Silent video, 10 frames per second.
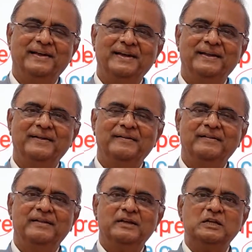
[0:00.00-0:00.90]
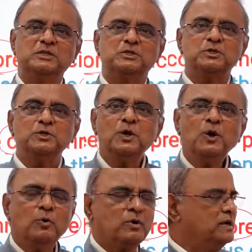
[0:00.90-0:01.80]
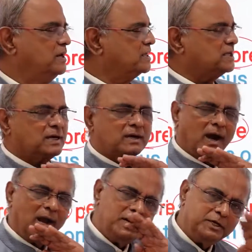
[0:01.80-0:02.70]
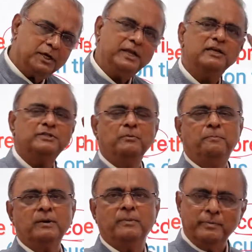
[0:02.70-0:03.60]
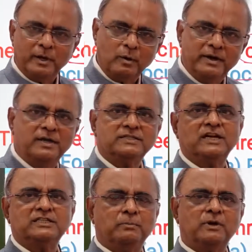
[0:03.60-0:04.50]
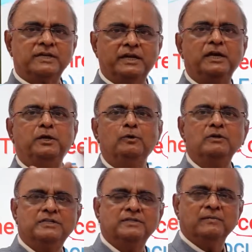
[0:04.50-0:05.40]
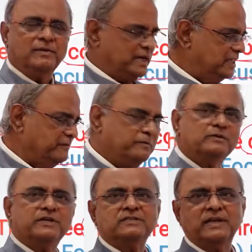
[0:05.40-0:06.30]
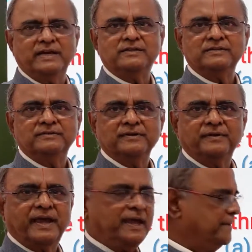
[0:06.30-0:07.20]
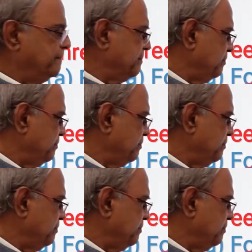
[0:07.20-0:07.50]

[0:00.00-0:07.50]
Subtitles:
Right? So, it is a continuous improvement. We are going to discuss about certain tools in the future slides. Okay?